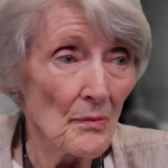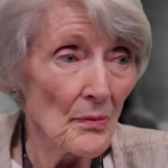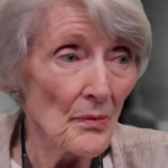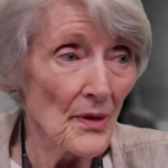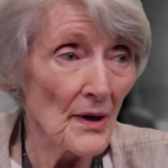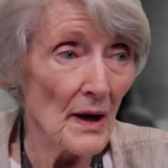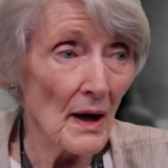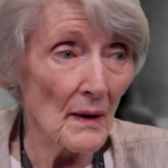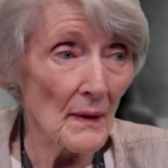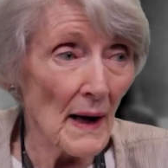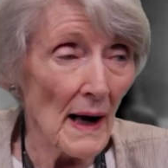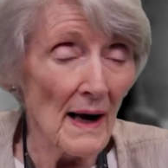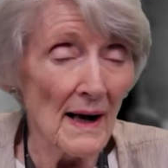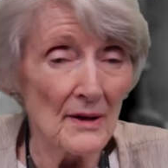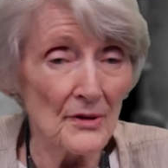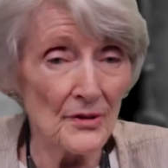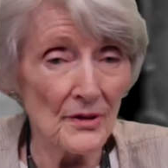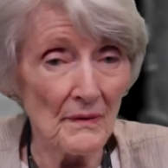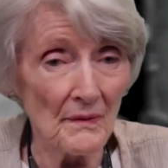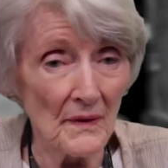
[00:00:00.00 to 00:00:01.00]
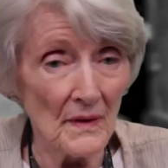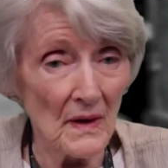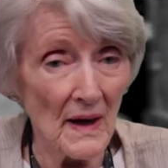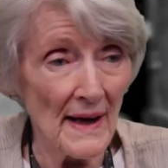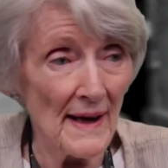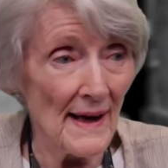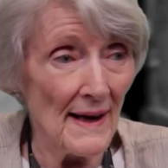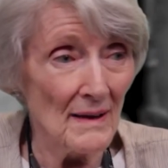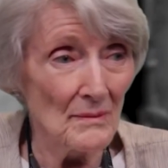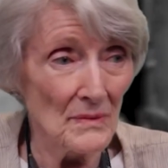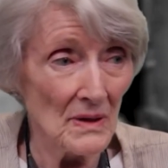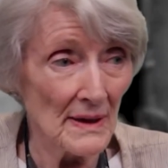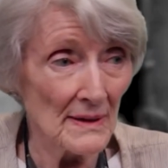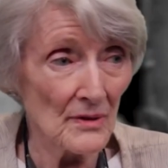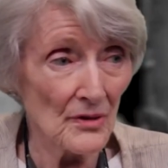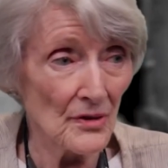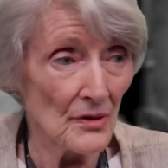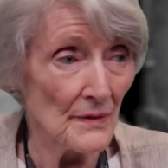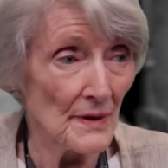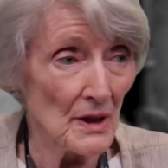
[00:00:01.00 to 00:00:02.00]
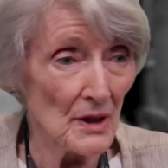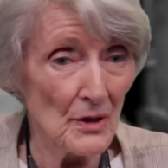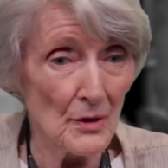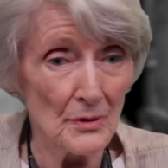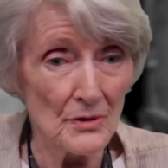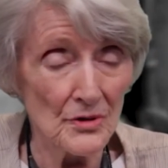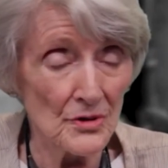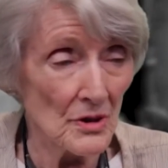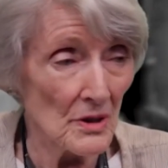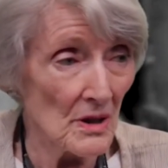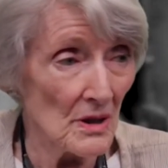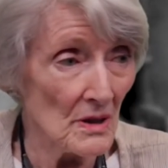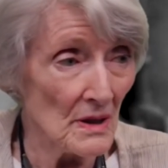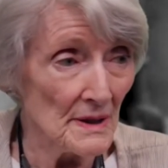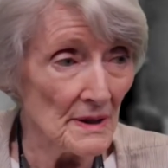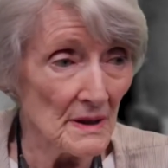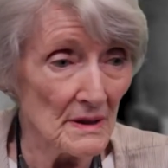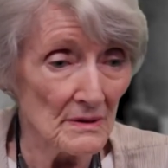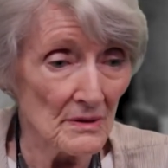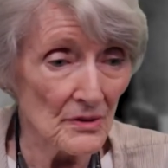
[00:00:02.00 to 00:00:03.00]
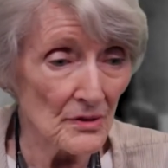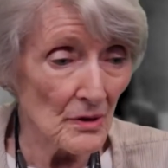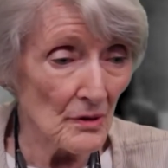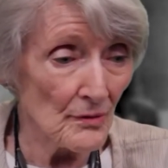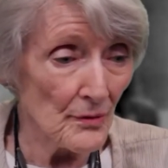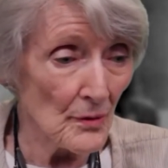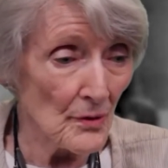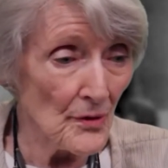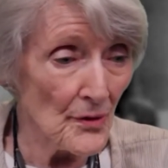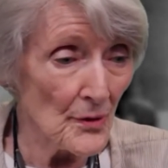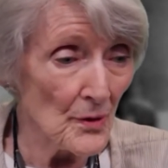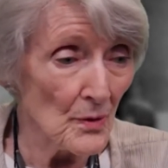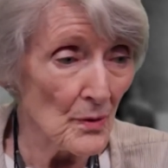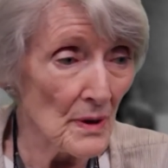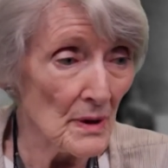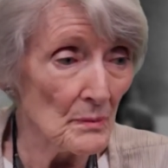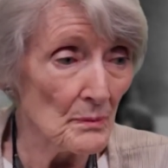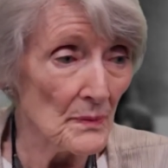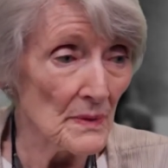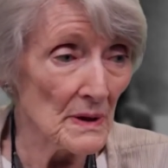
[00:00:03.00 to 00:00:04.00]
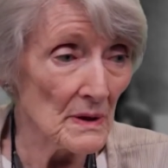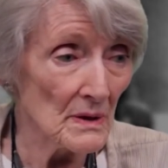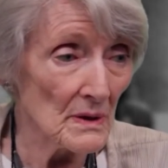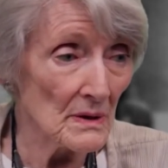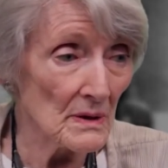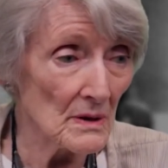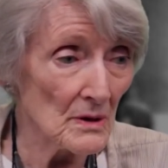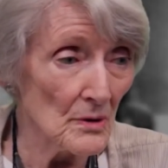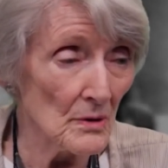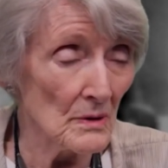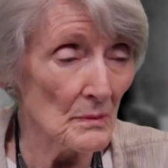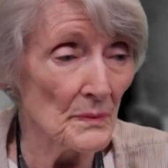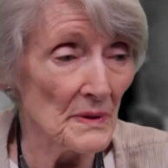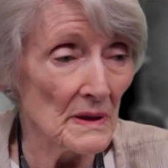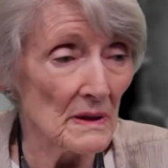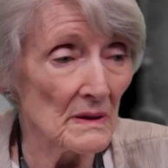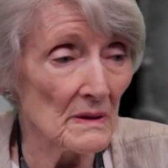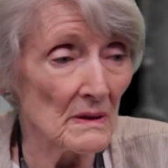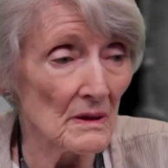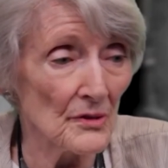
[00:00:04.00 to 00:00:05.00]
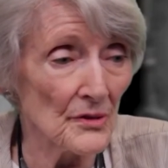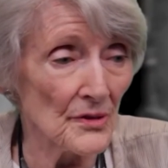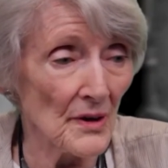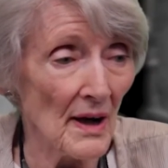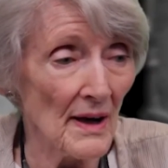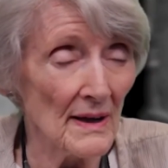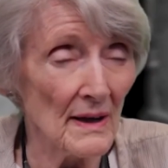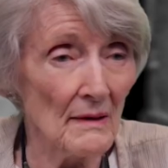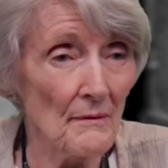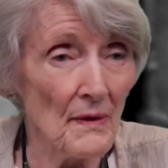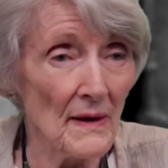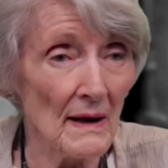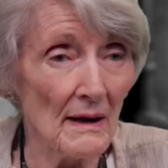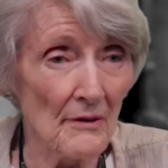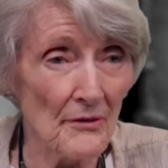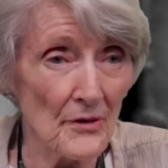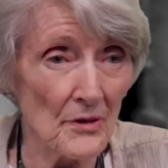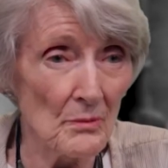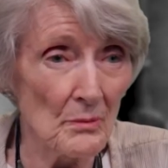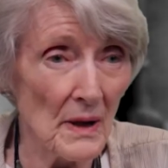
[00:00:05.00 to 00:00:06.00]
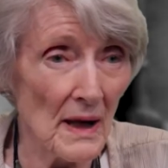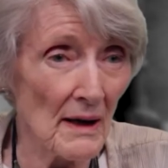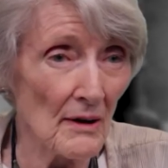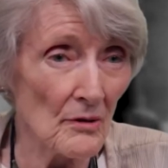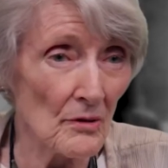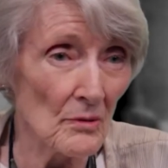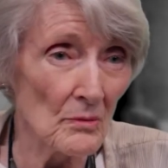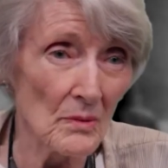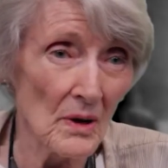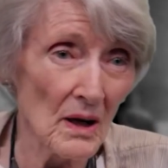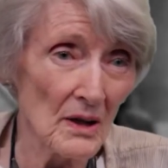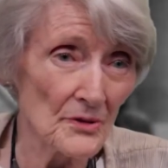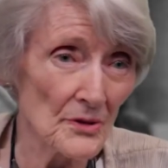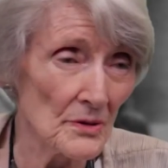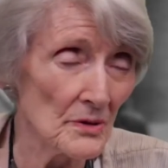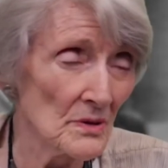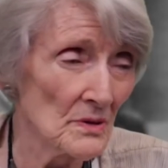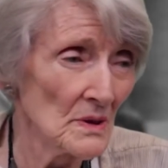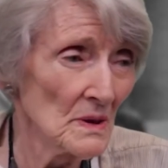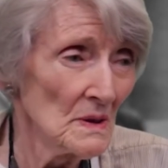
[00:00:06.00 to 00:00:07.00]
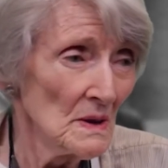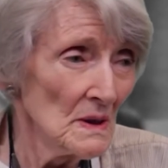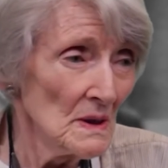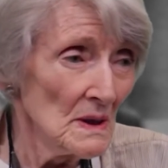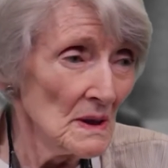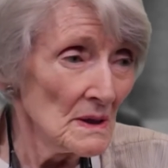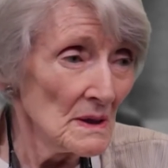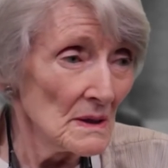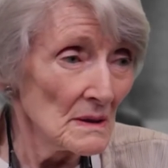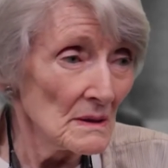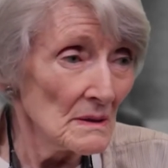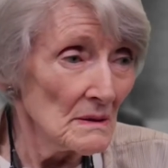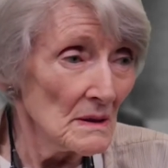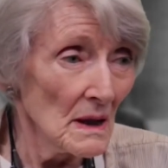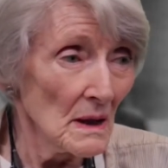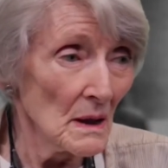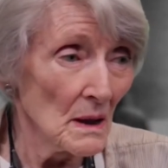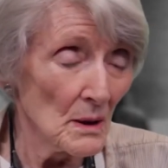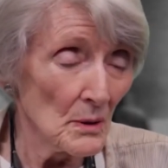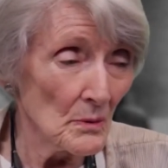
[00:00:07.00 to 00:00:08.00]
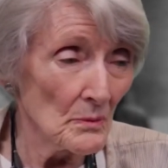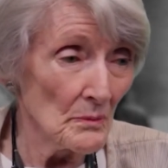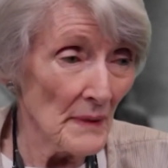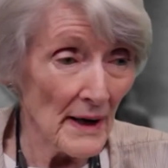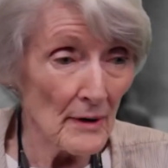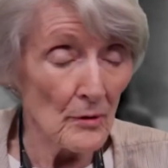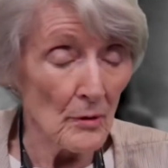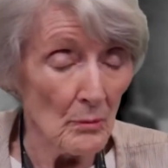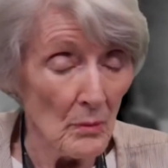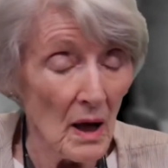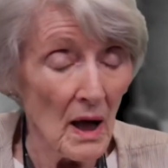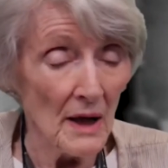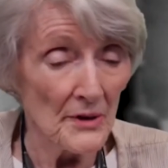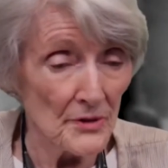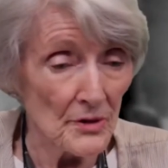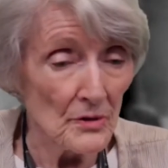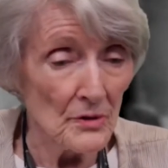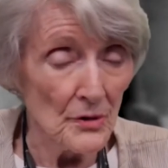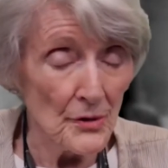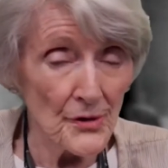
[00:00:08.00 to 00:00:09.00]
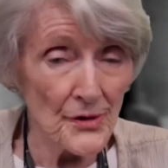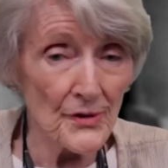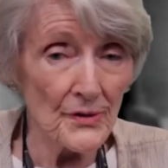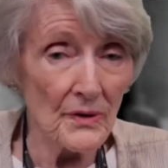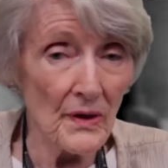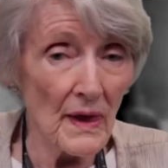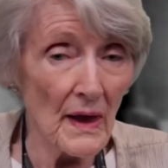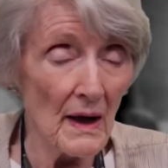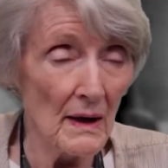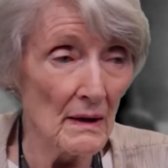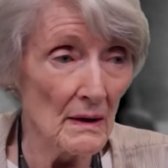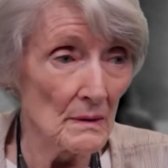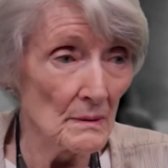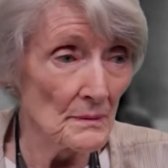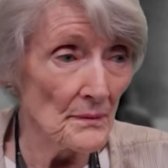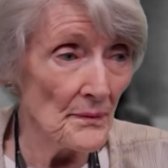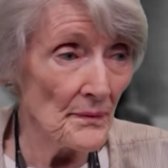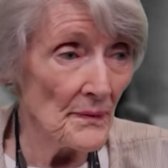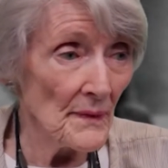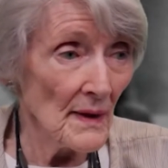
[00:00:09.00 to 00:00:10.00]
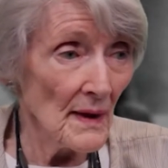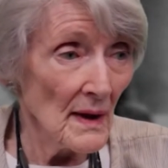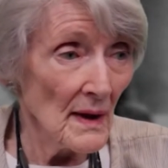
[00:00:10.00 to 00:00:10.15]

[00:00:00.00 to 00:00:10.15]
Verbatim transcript: the guys in the lab like Severo and Charlie and so forth who had been who had been designing the other macro module uh, macro modules. Um,